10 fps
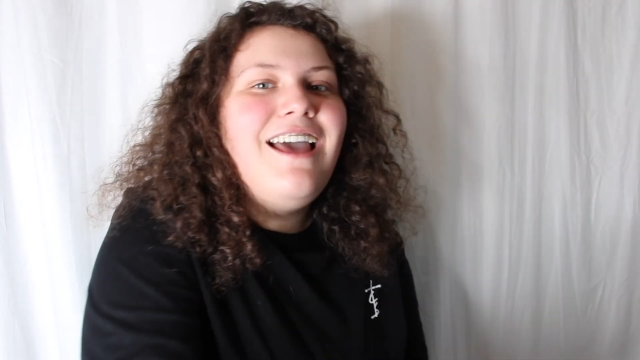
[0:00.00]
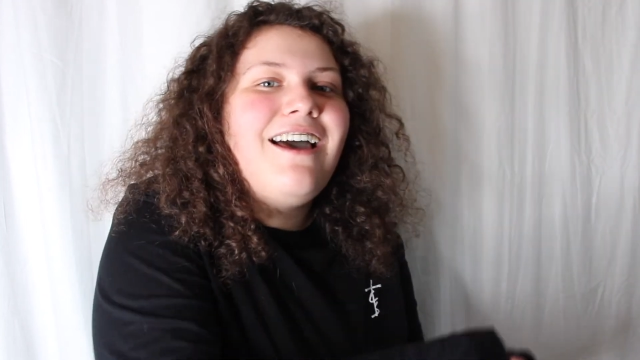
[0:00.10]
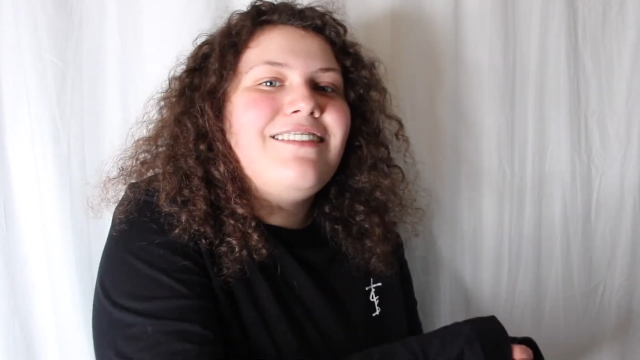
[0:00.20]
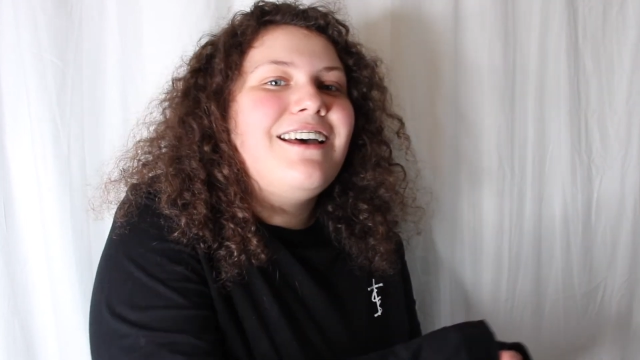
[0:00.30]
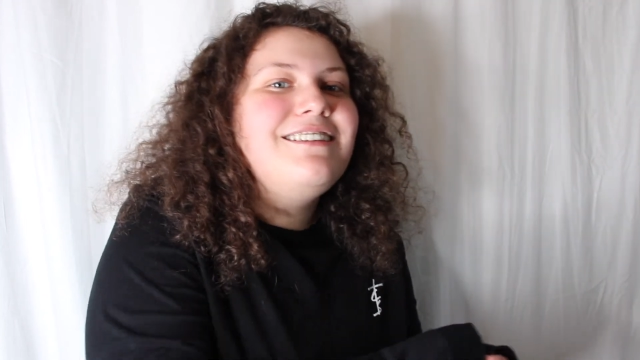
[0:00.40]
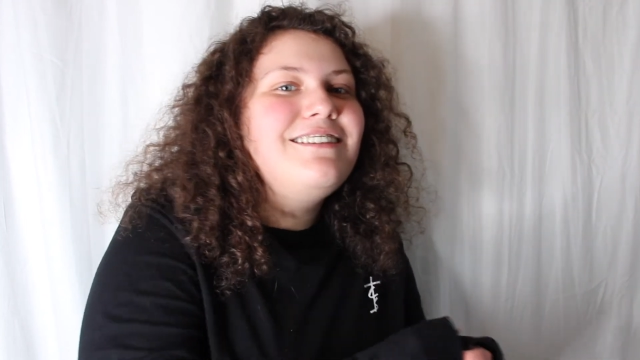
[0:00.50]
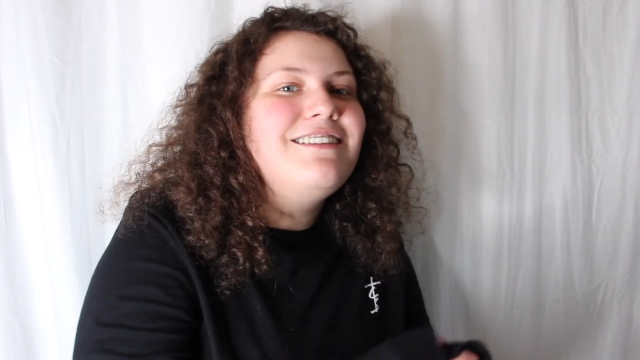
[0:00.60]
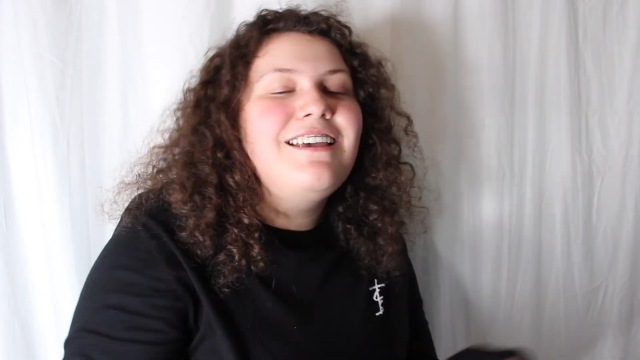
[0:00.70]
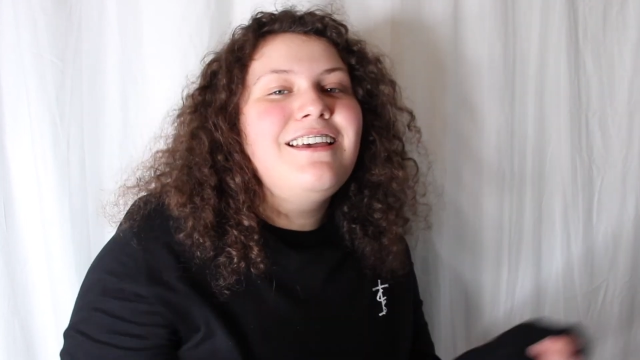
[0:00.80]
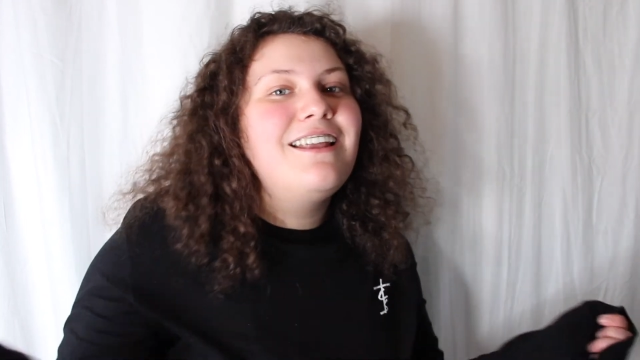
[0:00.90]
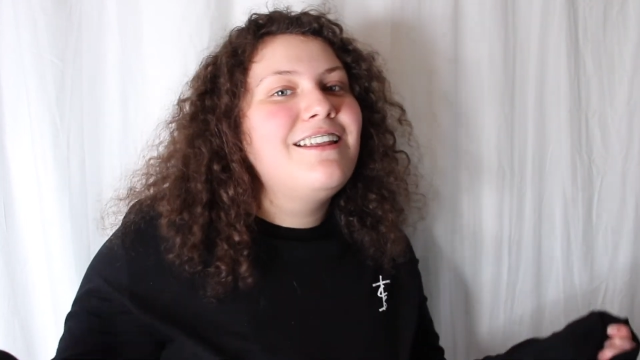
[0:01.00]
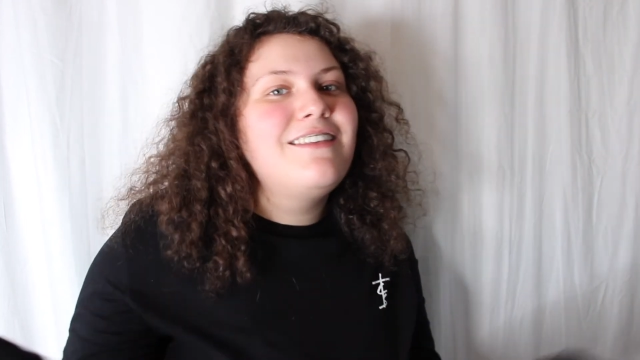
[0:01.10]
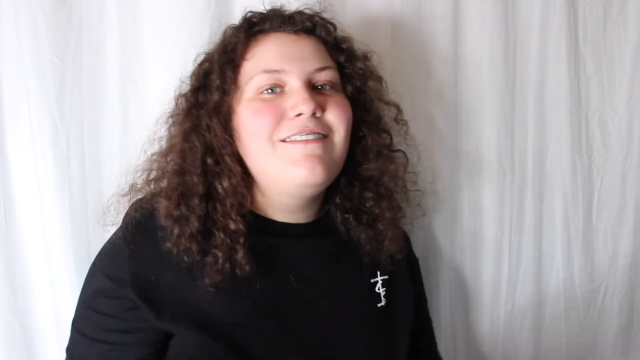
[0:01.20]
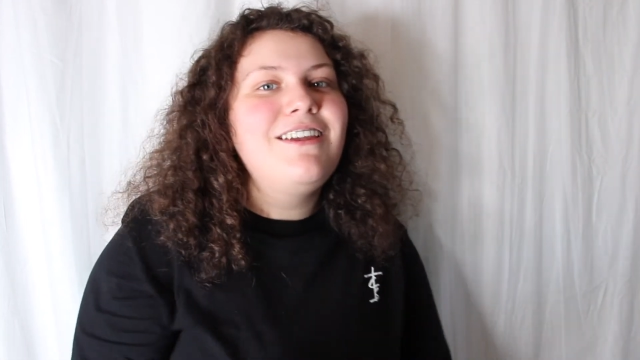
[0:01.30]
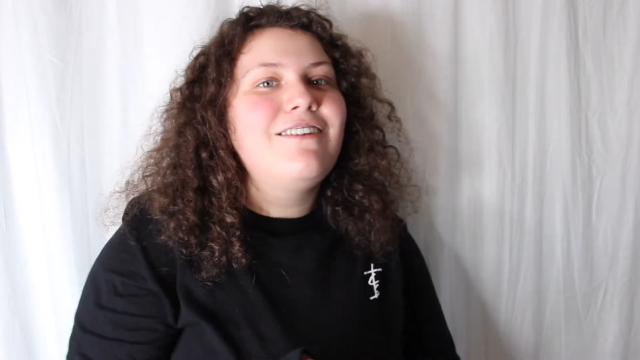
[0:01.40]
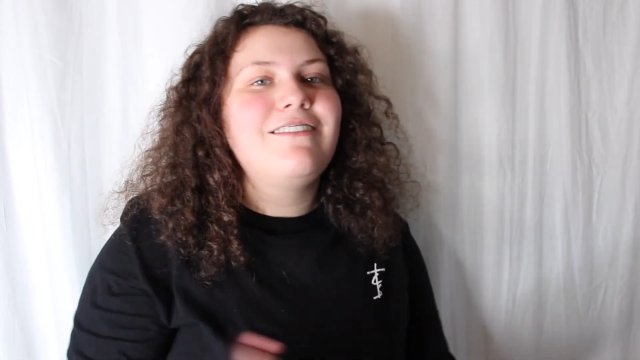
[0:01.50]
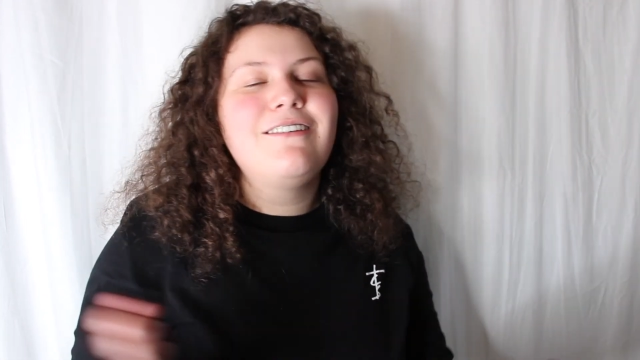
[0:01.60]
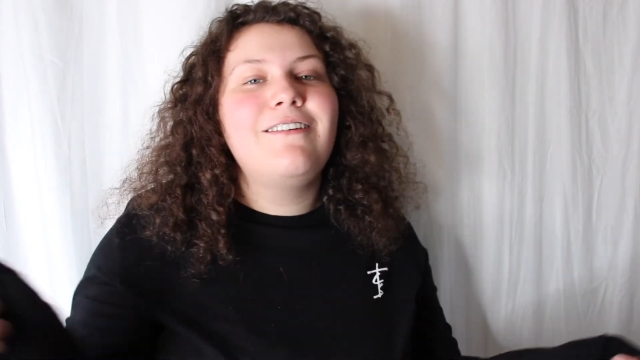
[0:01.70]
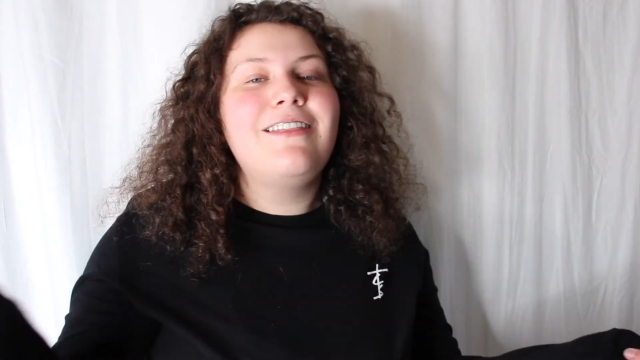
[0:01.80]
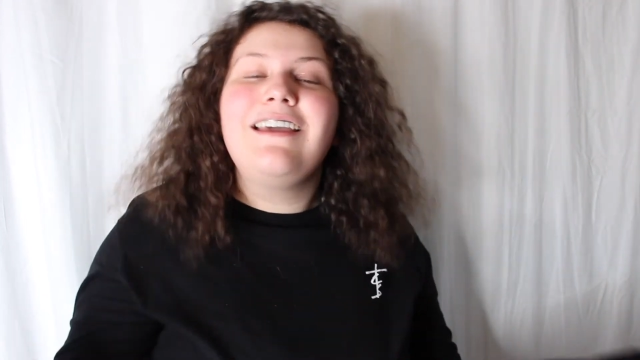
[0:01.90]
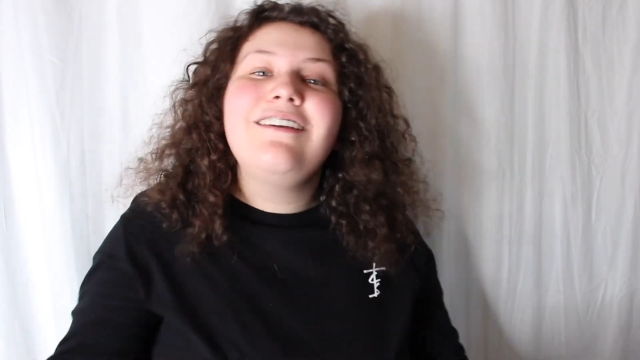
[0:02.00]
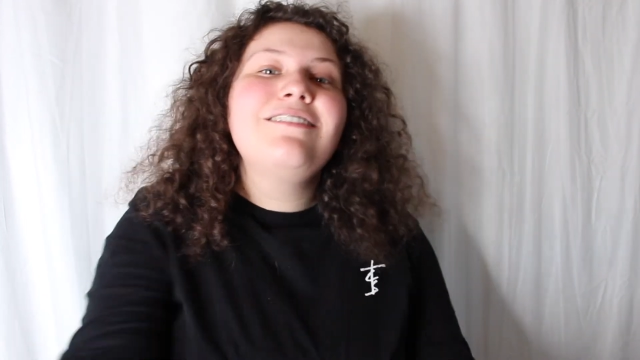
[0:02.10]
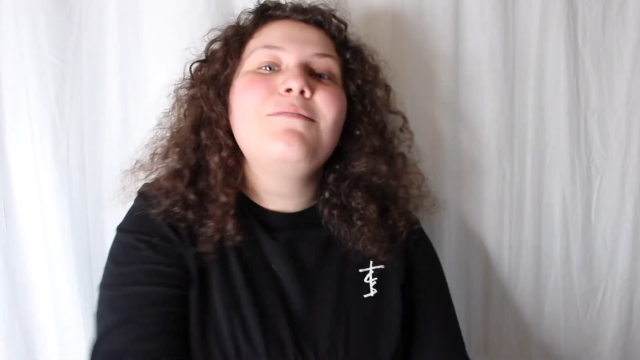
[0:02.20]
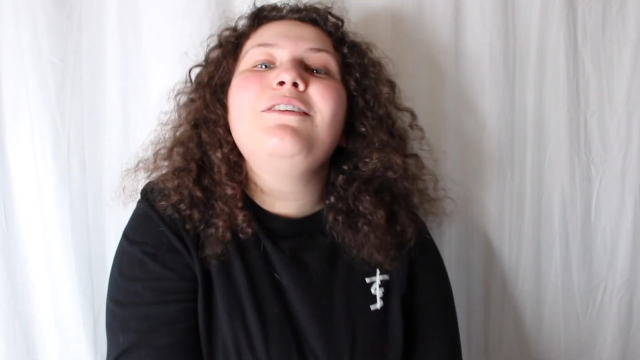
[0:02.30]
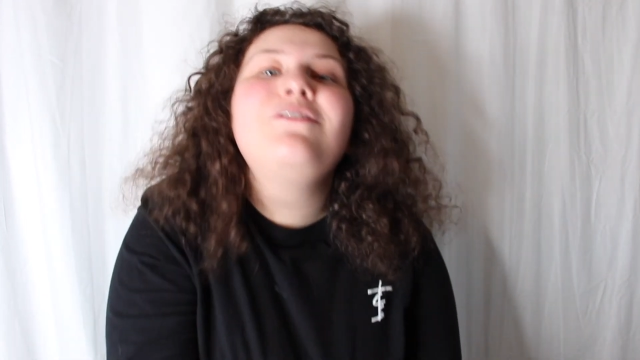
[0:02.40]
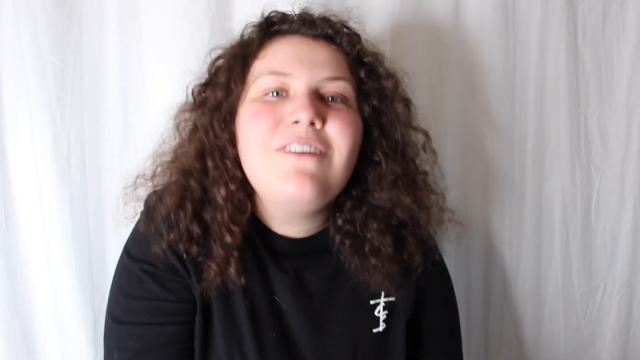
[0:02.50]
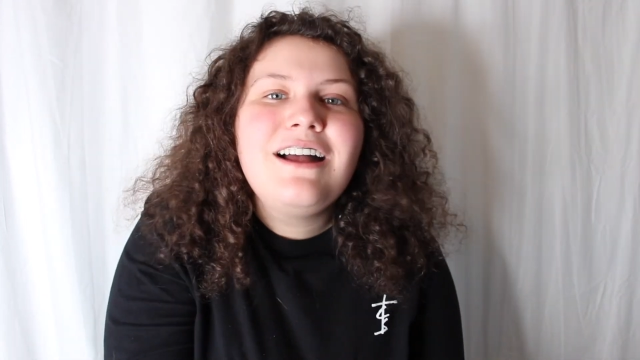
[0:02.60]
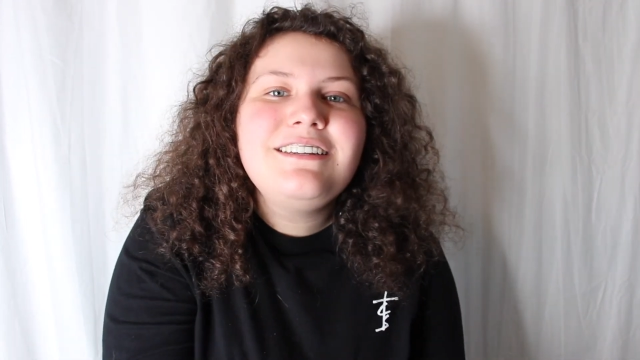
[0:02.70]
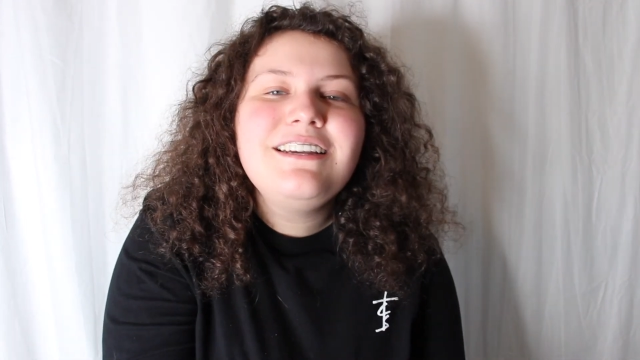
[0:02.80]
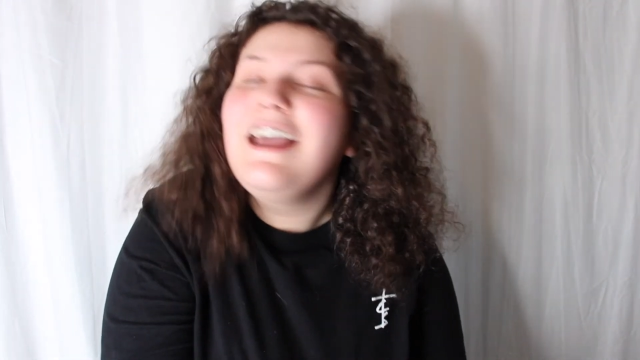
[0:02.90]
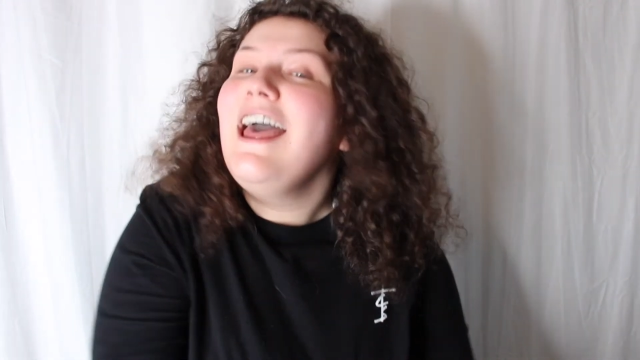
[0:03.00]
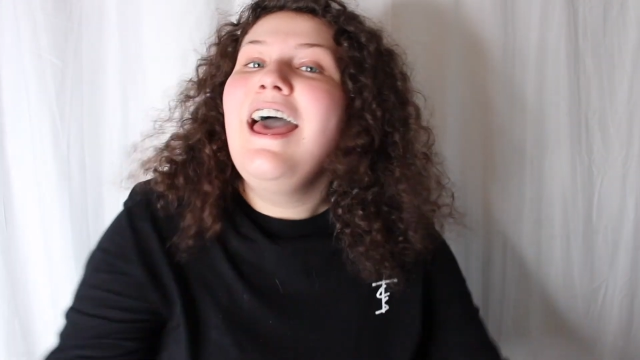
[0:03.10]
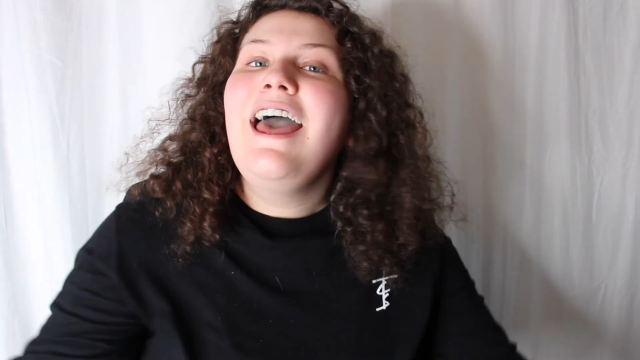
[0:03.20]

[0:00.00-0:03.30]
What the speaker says: Yeah, that's the end of the video. So thank you so much for watching,